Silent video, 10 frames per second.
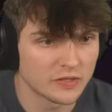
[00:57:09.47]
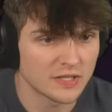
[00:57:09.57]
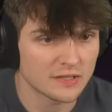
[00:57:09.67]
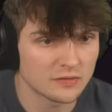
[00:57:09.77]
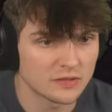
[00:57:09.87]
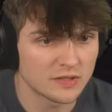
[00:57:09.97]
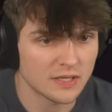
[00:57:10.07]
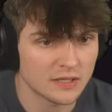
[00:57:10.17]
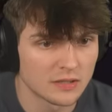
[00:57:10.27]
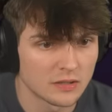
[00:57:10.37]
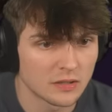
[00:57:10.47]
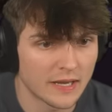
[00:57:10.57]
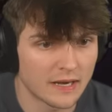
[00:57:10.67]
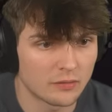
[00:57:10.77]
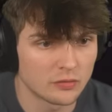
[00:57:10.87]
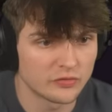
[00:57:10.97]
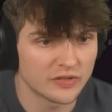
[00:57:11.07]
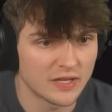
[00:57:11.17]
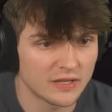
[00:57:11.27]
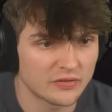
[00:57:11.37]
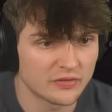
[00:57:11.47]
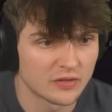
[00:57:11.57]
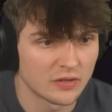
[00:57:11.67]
that, don't need that. Arrows, yes.